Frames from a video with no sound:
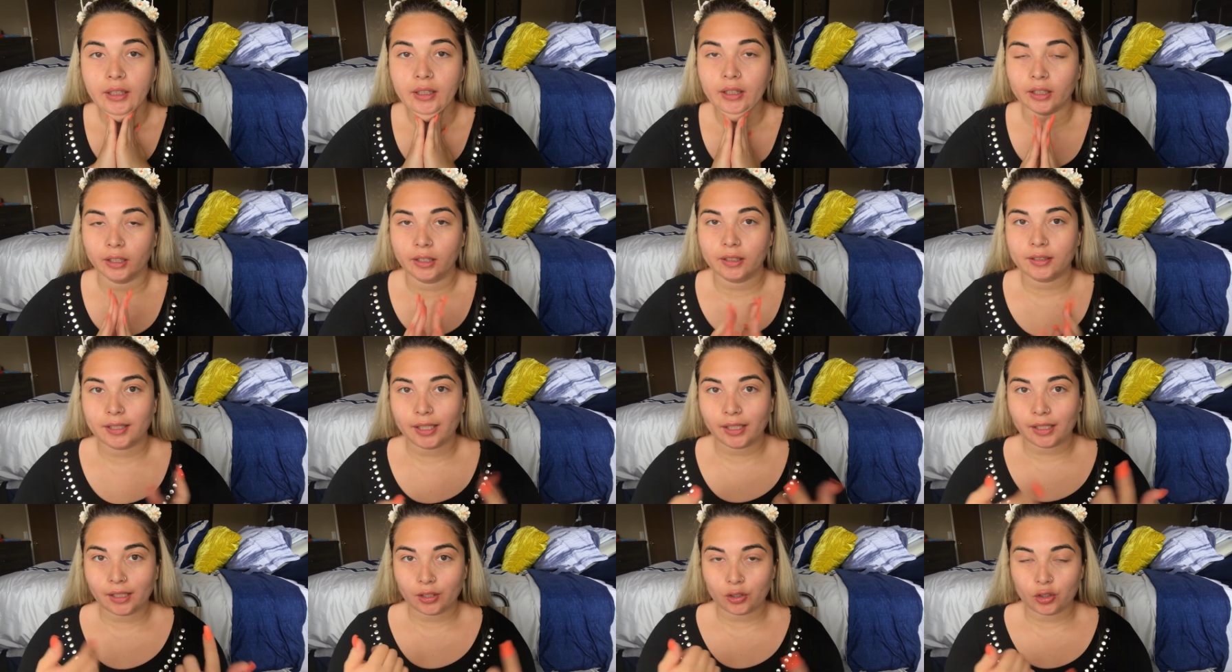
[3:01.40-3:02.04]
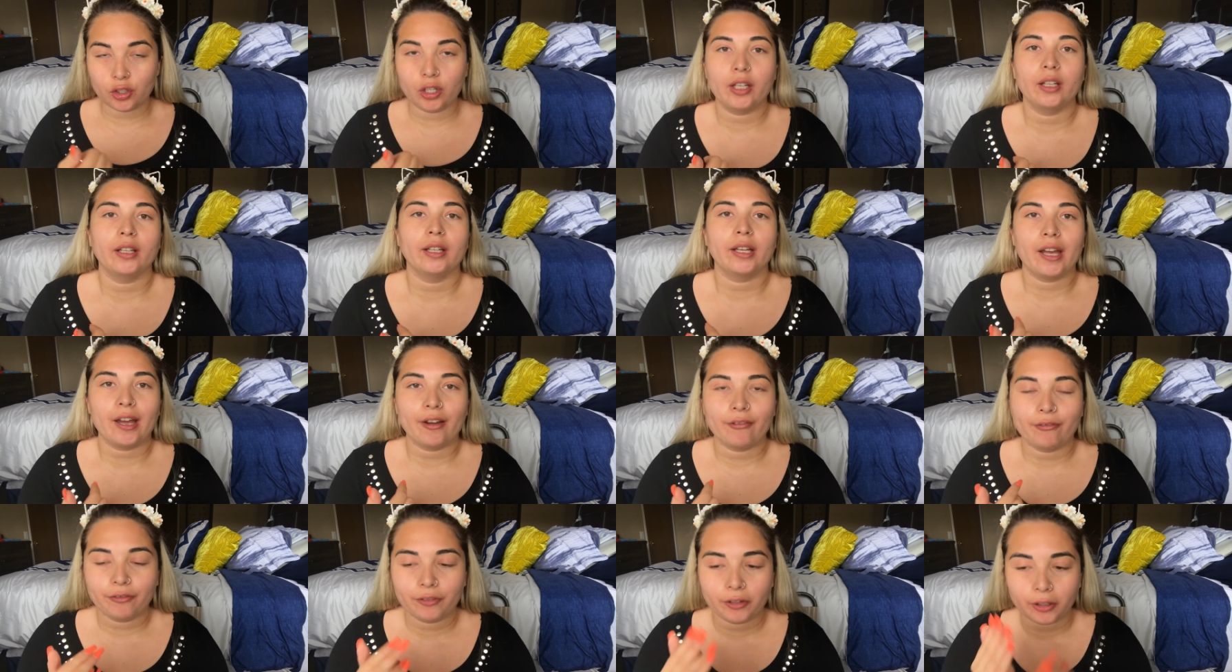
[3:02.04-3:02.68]
looks like a jelly
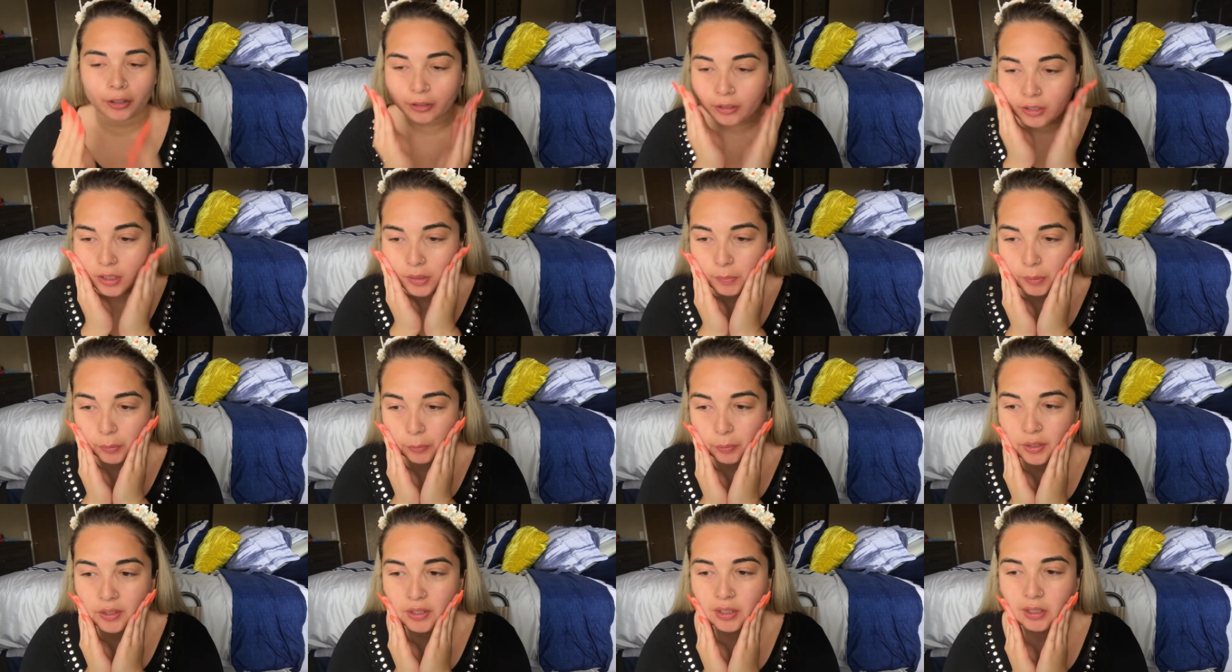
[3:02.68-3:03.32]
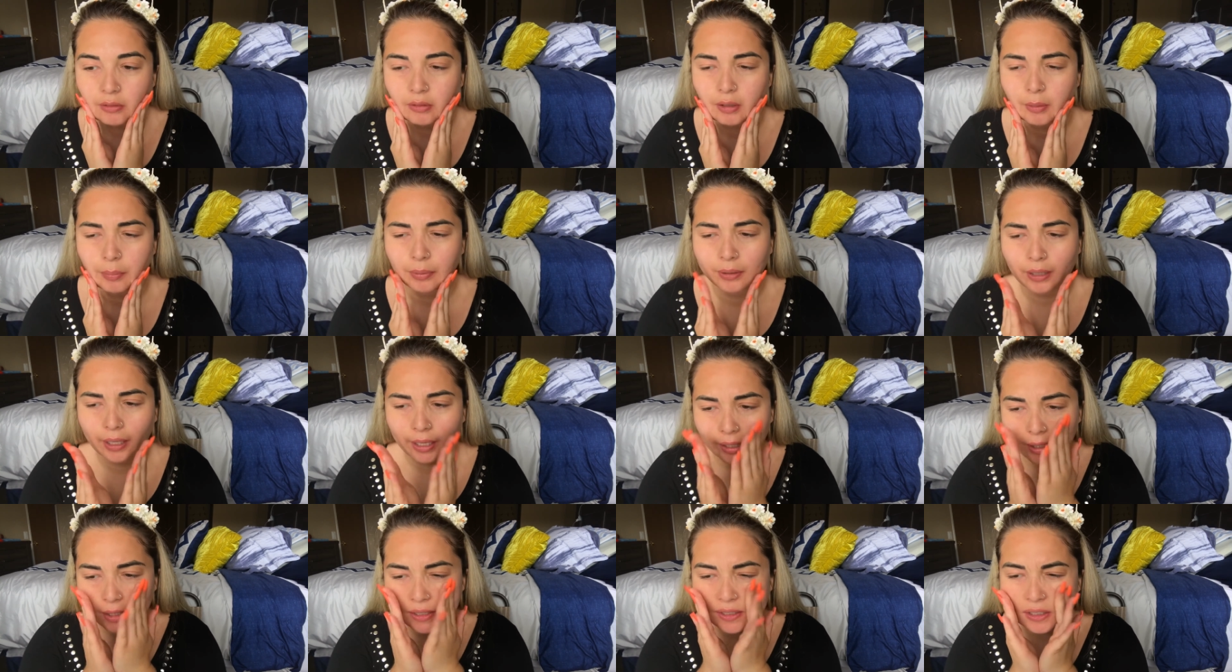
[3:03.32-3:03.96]
at first, but once you
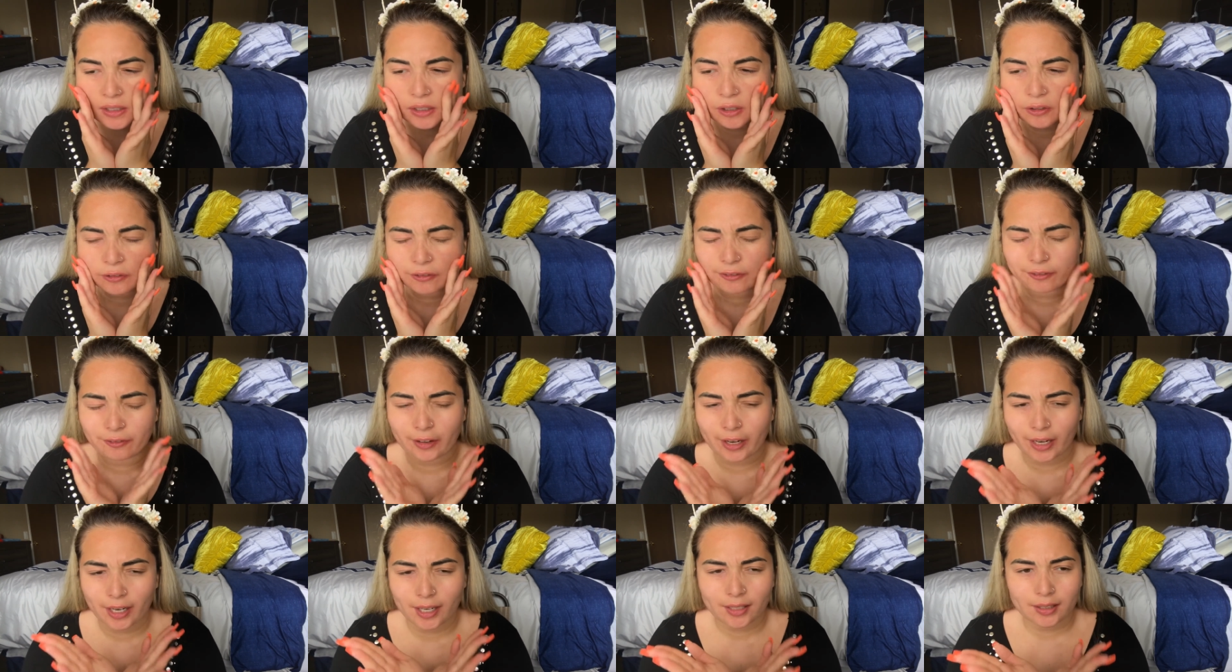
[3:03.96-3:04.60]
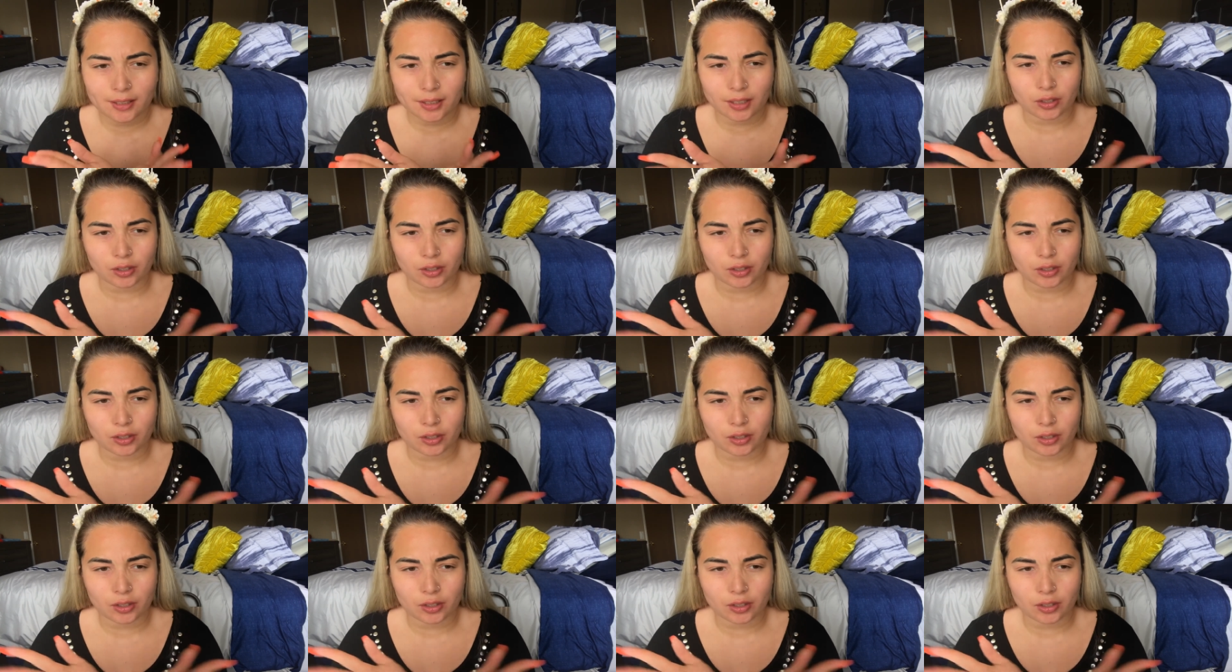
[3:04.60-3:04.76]
apply it to your face,